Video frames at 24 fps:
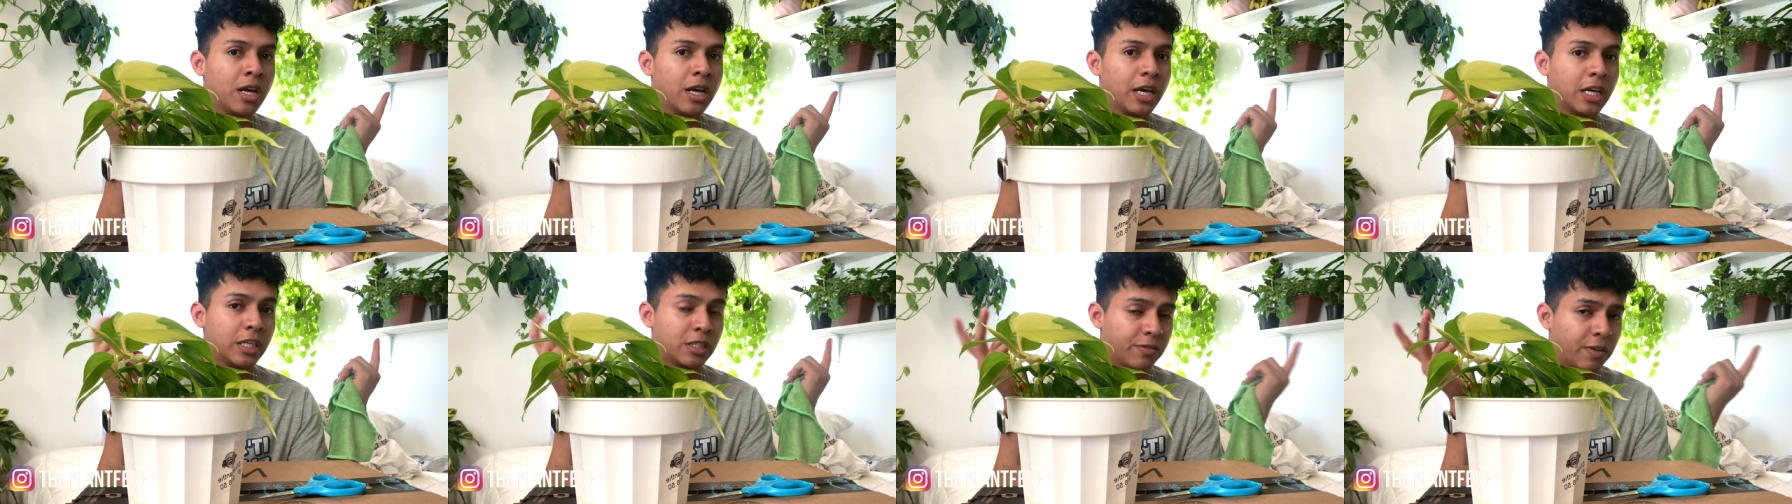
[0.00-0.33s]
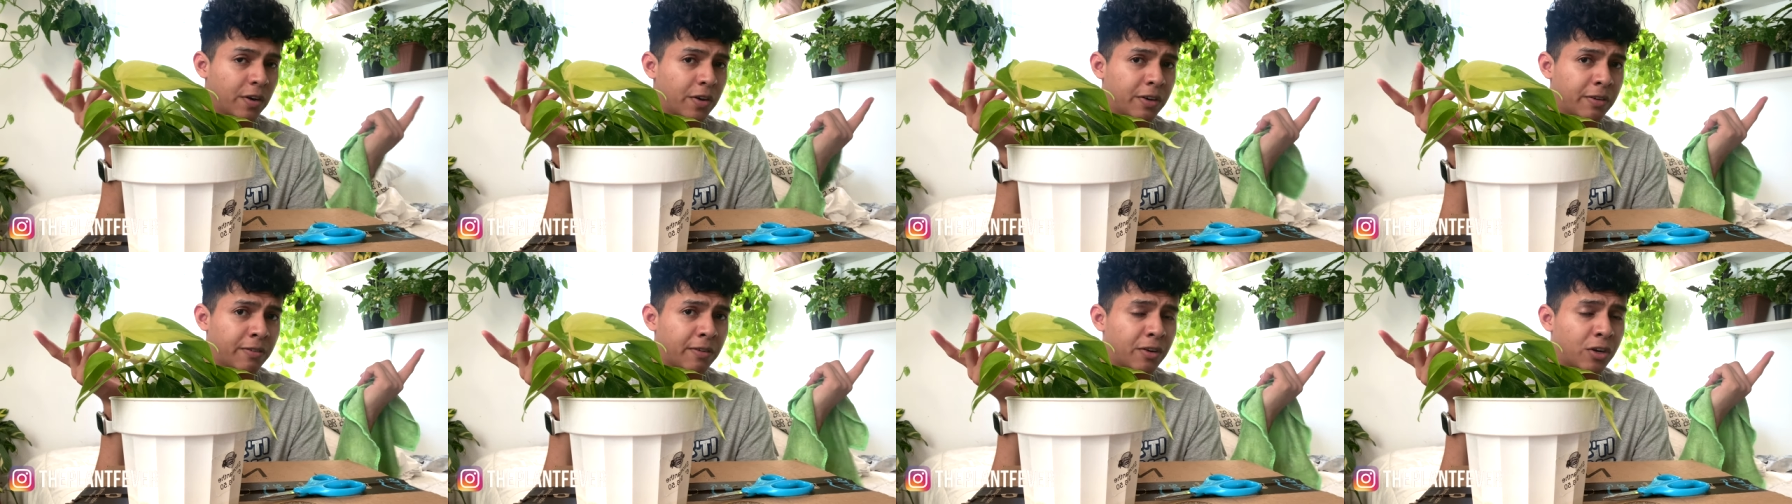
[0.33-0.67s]
is
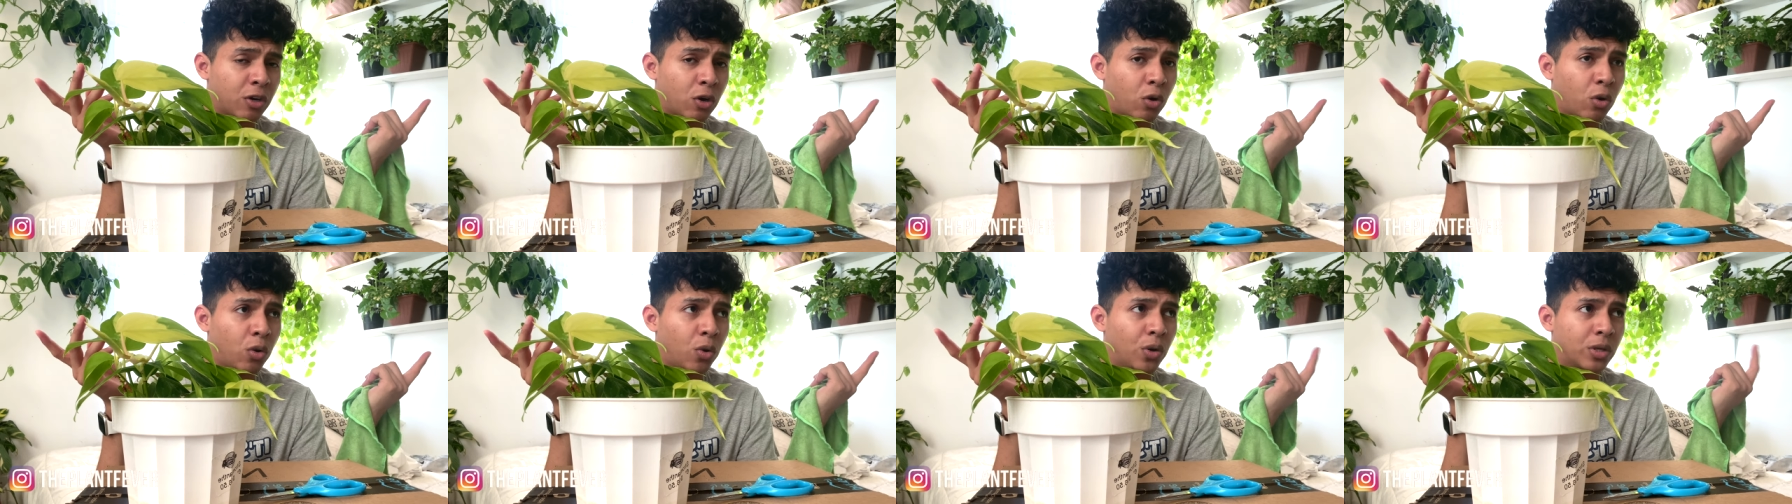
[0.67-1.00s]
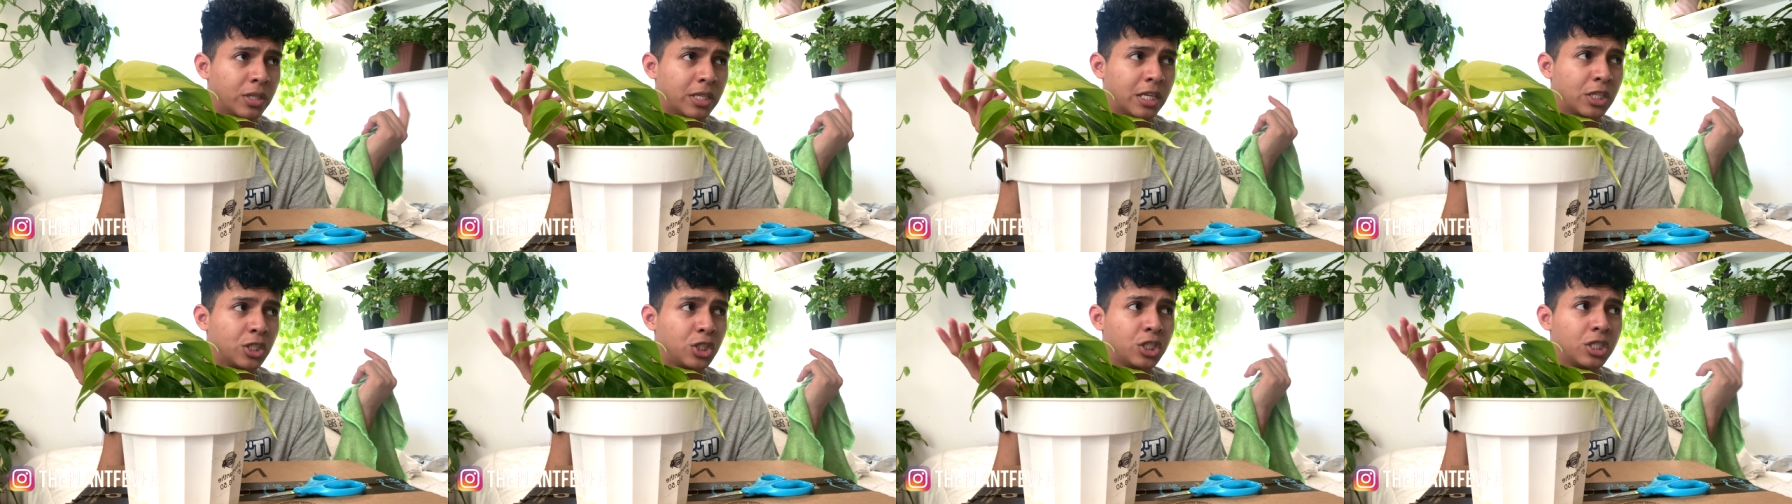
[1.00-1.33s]
very, very
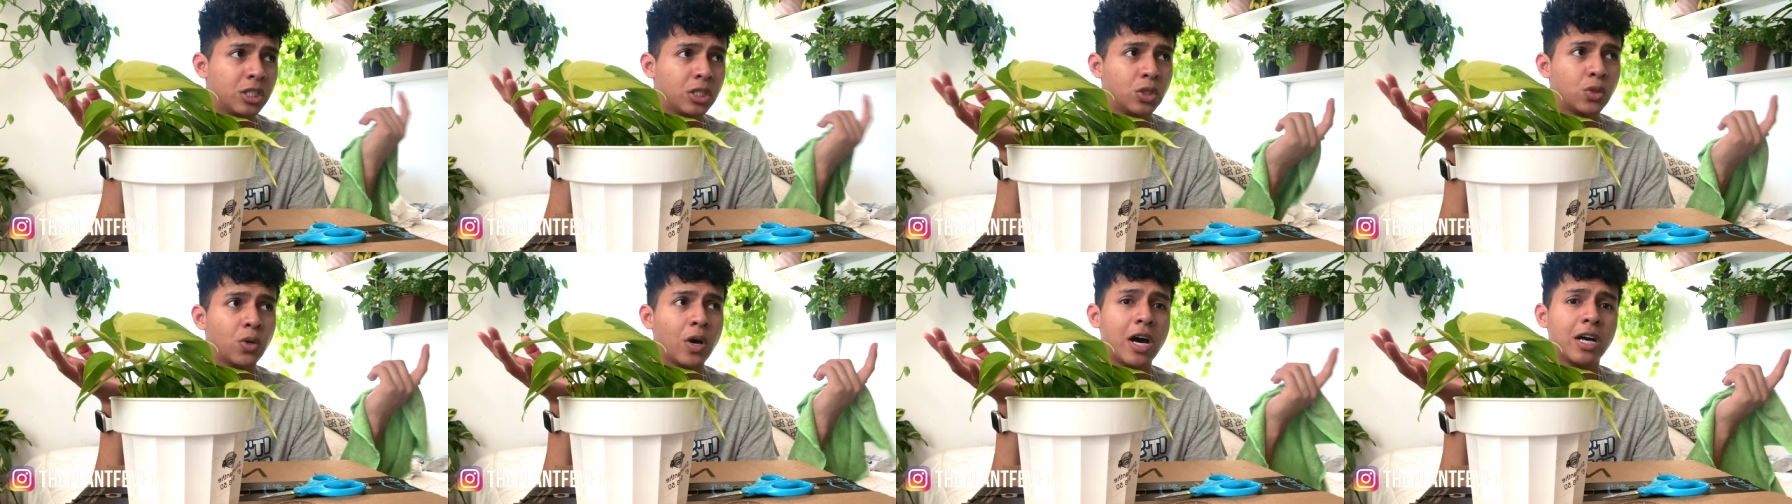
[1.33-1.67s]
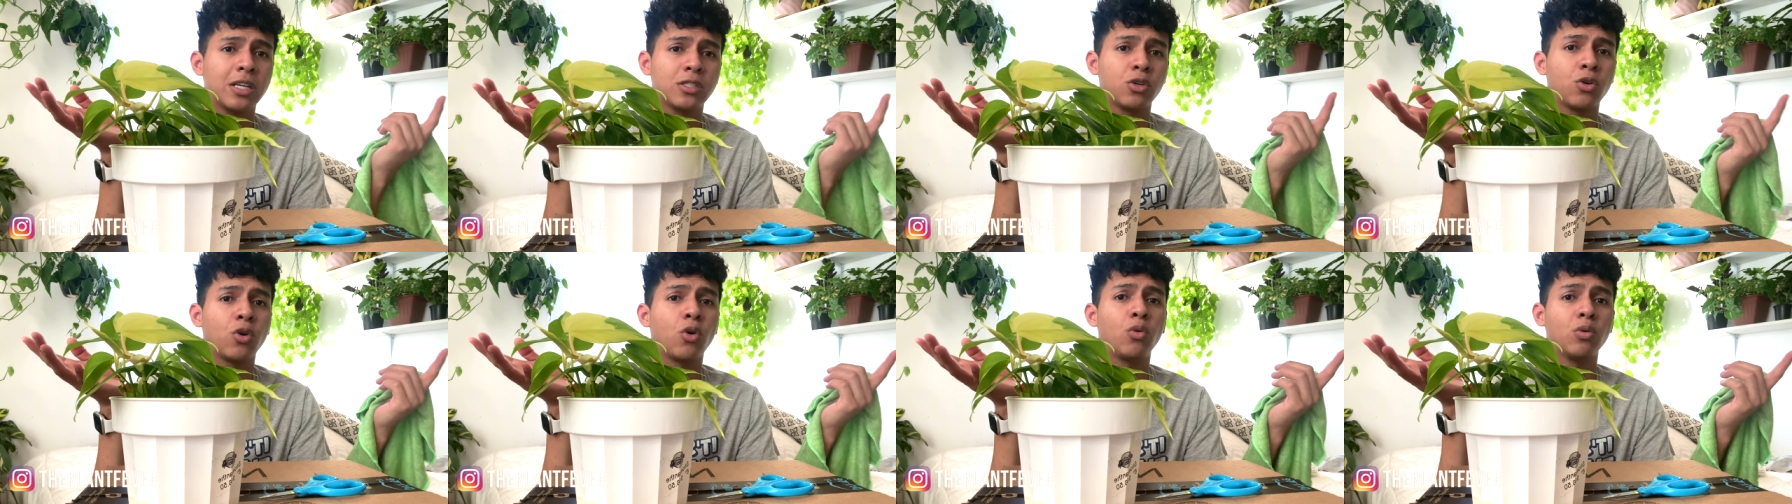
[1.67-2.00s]
old and she still
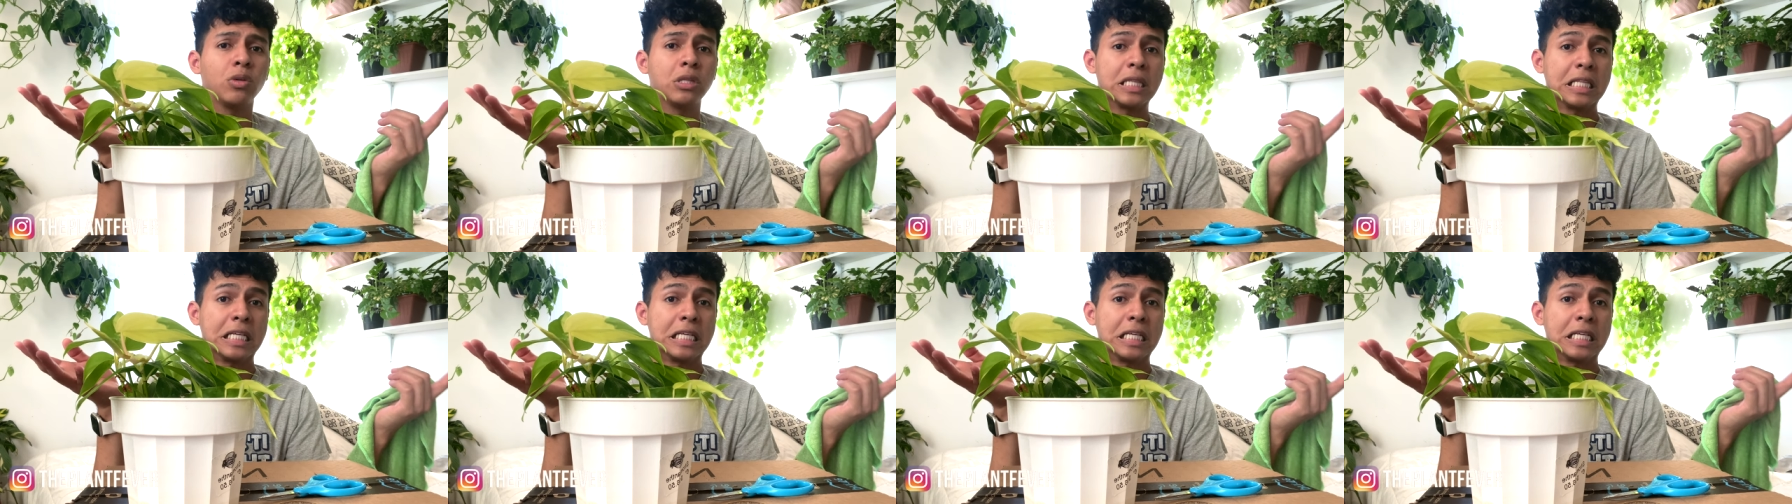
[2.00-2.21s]
has her old